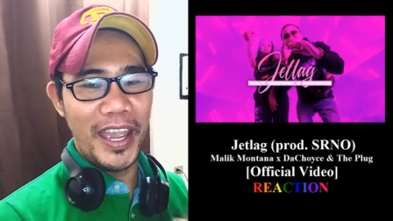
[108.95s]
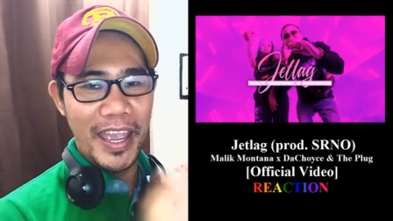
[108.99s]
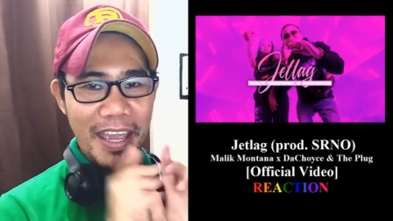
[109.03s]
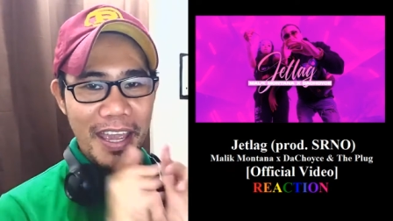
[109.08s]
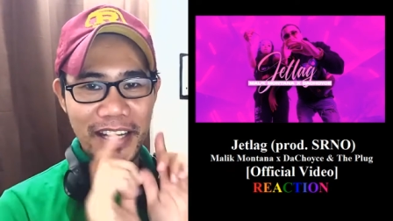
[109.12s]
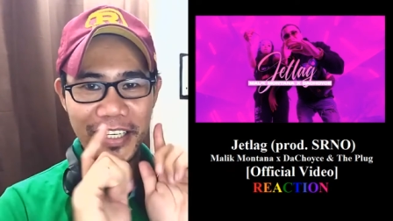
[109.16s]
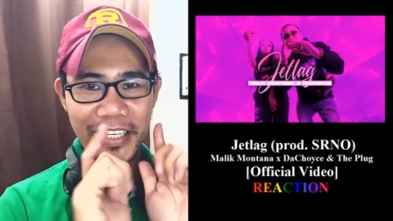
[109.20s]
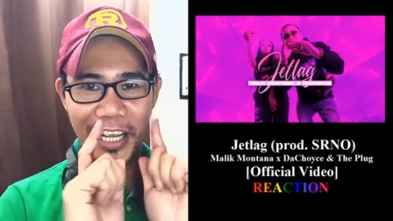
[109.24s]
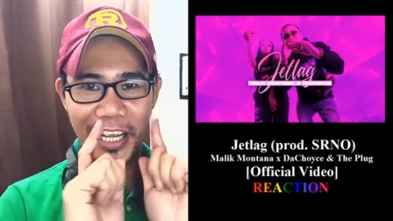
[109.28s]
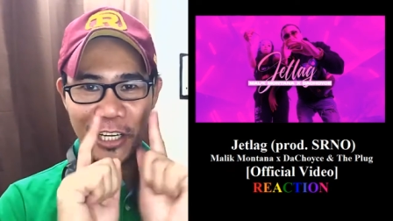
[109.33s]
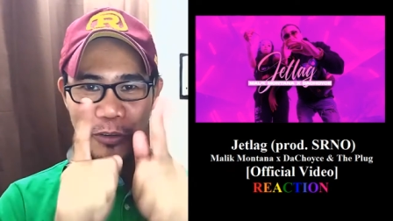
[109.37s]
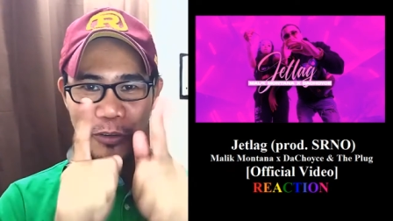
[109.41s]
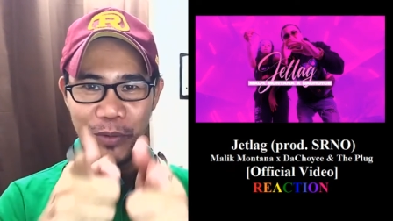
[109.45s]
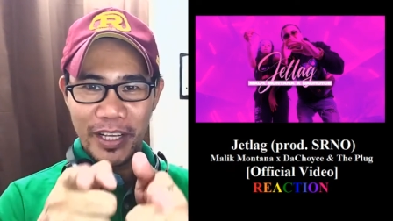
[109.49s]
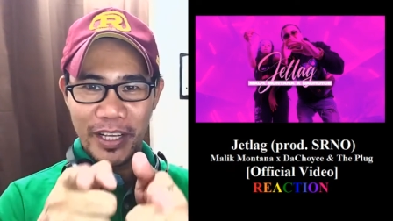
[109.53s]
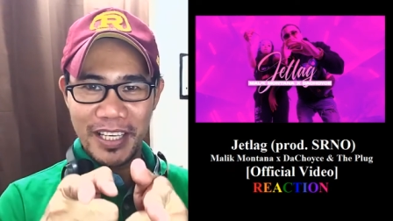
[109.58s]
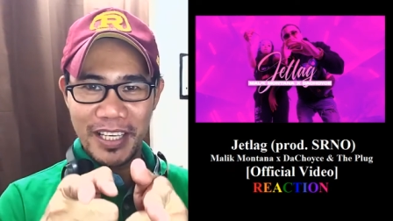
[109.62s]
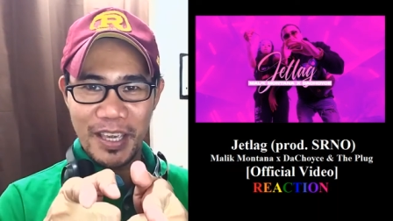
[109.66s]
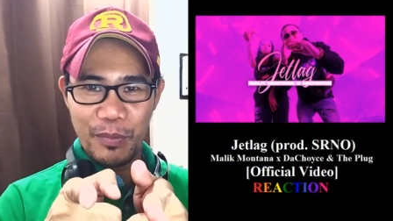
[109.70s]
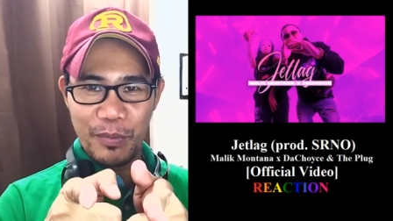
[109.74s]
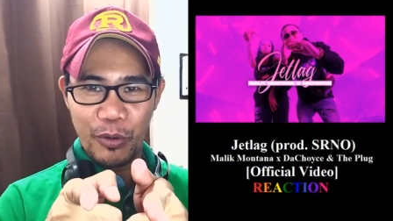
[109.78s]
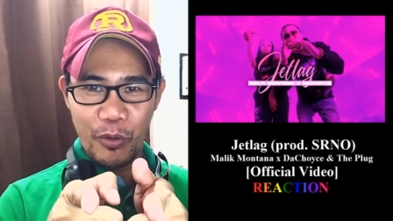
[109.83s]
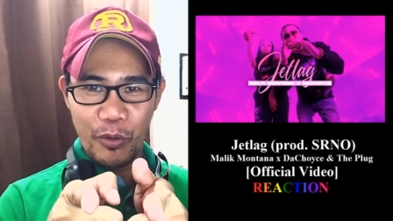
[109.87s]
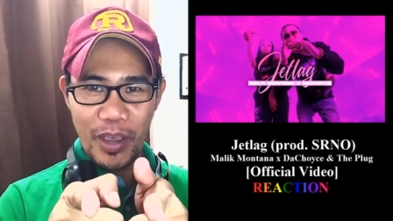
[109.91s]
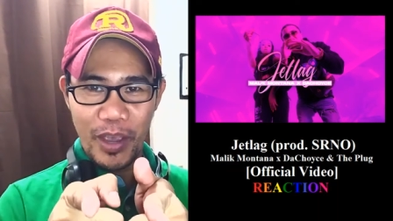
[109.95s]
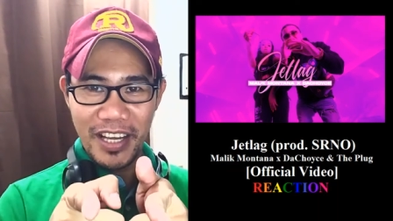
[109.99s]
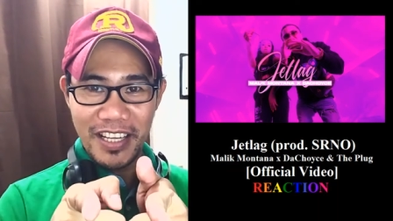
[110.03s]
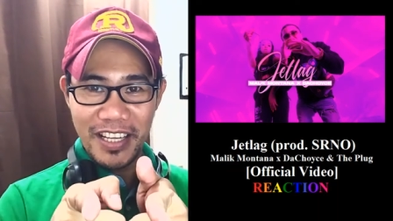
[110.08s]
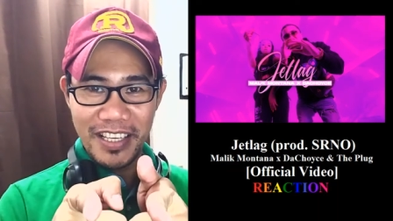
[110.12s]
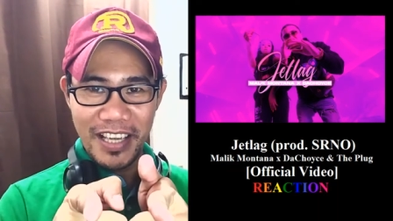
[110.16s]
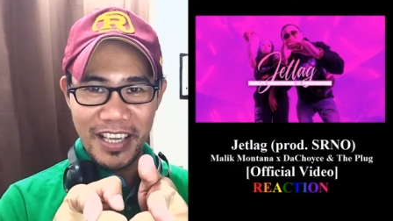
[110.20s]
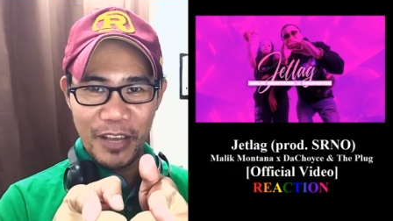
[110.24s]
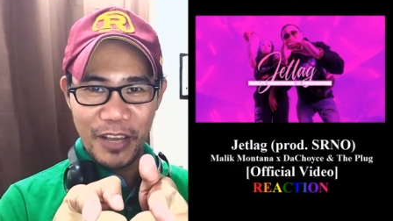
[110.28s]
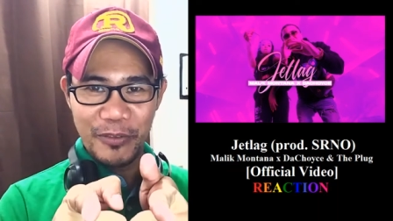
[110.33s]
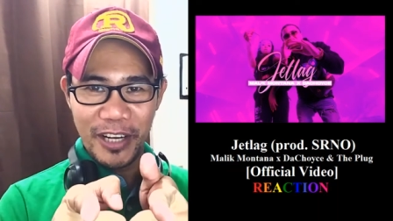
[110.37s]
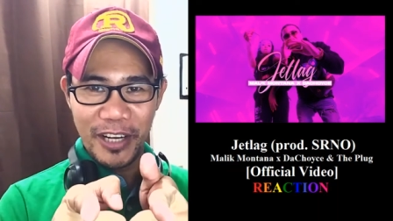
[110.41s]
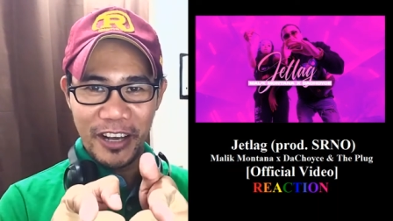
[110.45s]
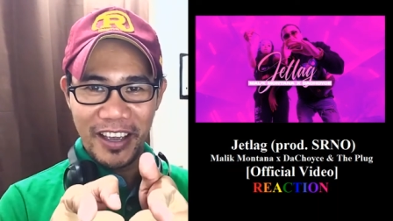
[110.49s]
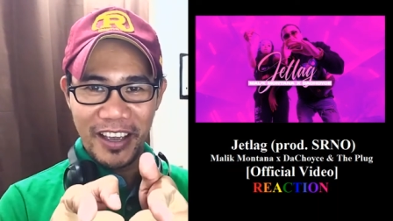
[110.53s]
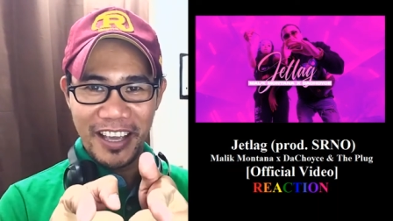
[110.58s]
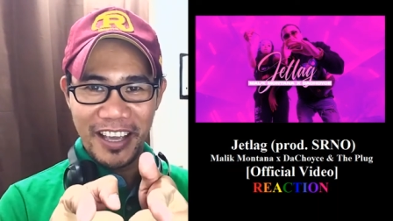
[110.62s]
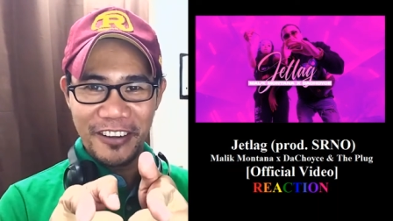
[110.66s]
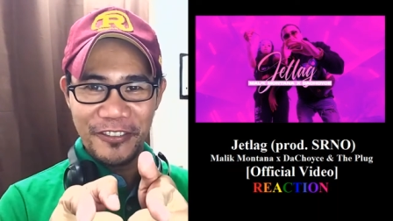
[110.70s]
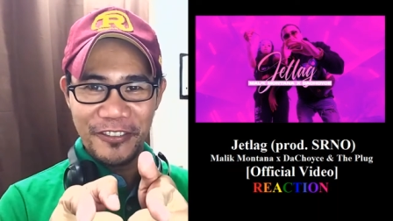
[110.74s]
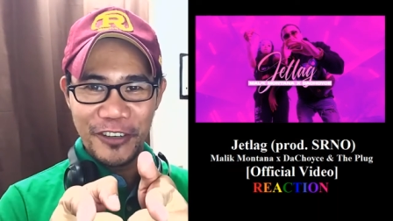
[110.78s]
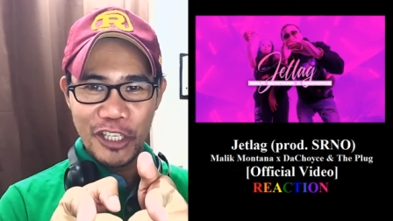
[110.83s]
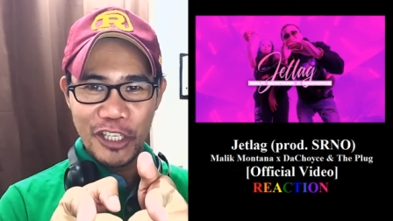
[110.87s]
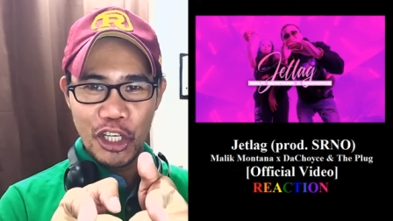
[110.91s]
And I don't want to keep you waiting and without
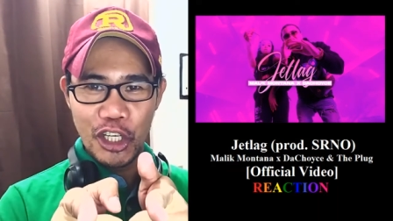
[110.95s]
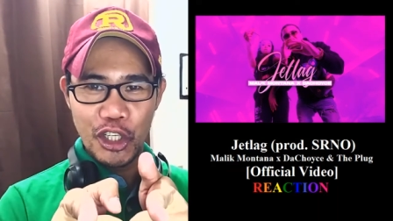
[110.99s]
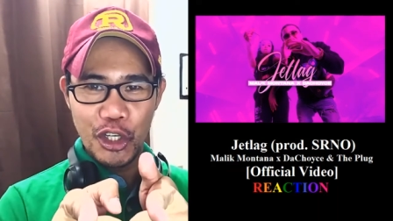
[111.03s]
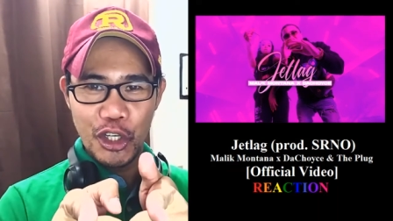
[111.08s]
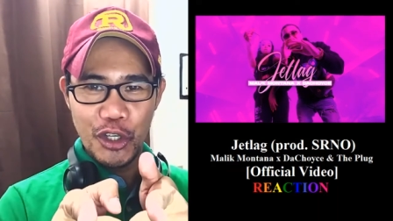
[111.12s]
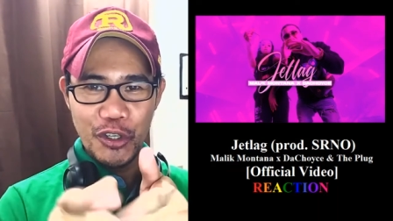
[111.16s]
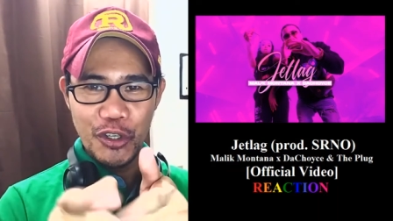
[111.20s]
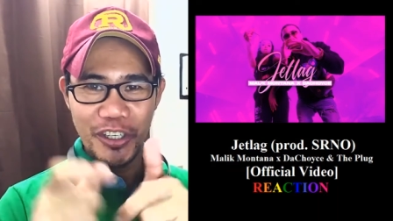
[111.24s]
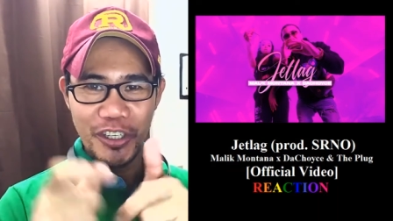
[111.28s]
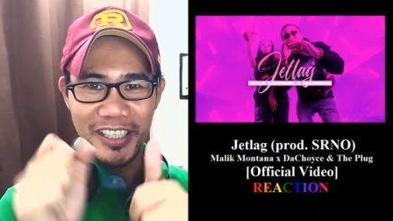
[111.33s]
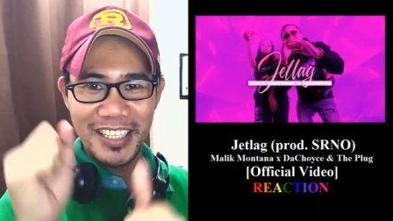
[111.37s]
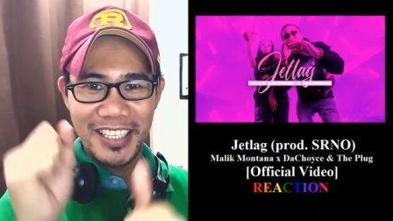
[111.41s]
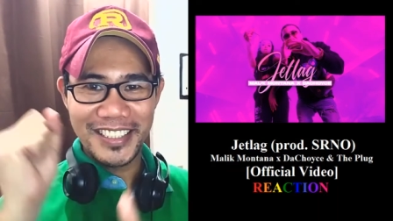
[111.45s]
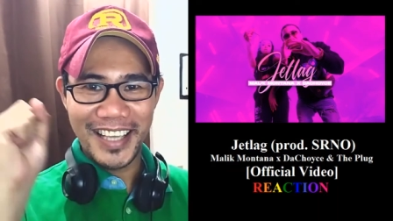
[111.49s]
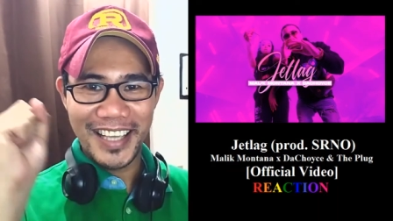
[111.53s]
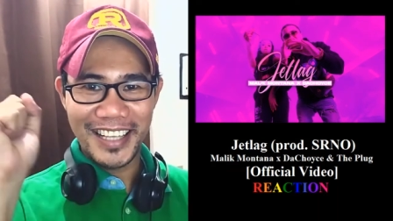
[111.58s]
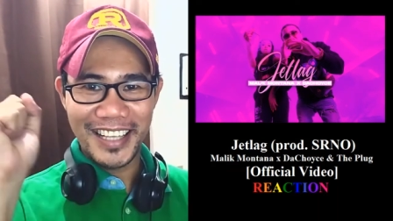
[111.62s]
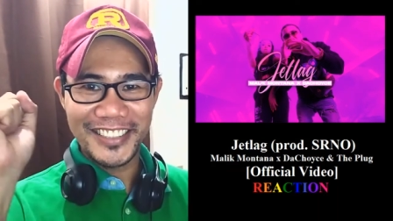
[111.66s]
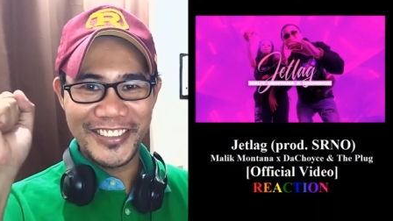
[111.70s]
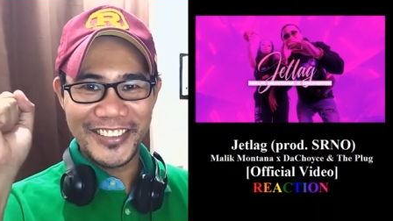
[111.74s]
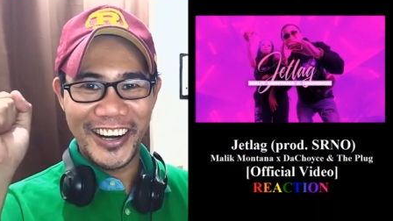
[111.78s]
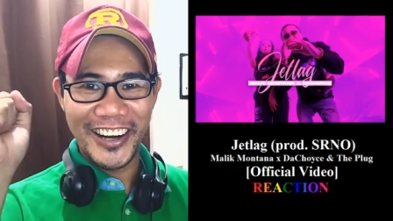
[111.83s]
any further ado, let's get